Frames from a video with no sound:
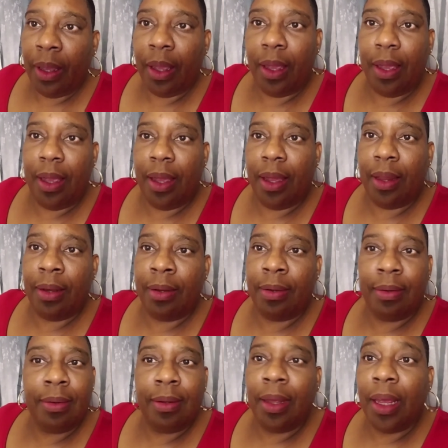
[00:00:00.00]
and
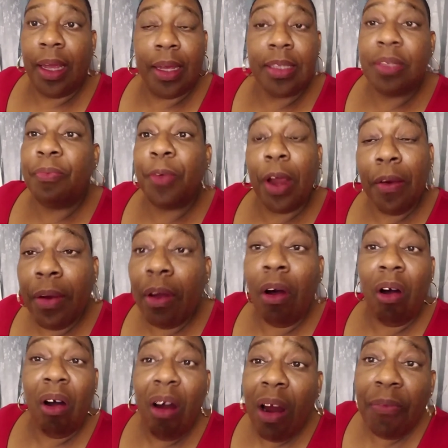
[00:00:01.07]
it's very
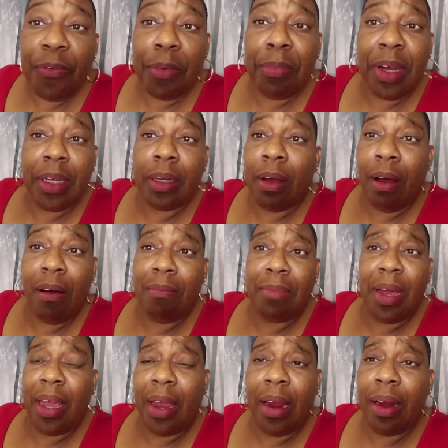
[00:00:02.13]
hard for me to comb
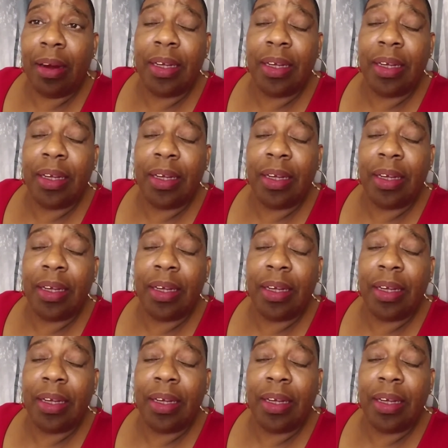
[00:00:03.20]
my hair.